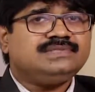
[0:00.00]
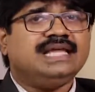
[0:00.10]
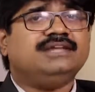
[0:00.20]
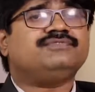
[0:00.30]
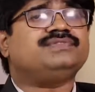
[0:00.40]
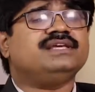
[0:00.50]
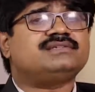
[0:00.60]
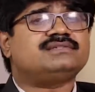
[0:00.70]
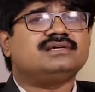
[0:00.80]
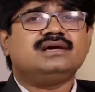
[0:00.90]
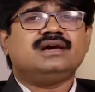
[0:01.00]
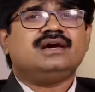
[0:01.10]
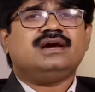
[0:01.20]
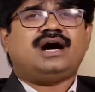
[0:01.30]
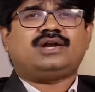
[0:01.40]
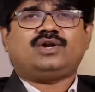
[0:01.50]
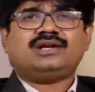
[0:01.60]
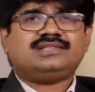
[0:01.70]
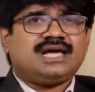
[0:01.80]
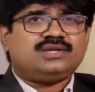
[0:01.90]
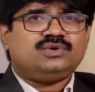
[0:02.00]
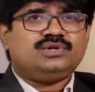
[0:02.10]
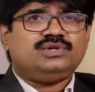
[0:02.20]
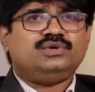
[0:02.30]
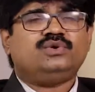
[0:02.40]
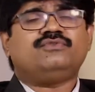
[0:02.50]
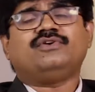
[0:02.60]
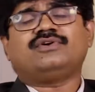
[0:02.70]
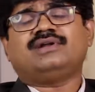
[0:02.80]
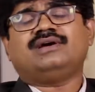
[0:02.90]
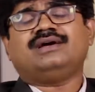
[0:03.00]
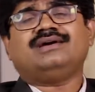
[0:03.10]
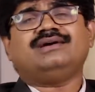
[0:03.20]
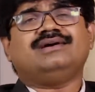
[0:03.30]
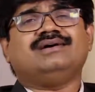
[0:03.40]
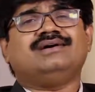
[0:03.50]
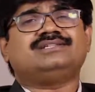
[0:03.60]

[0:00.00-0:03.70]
And if things are not that good, you go for a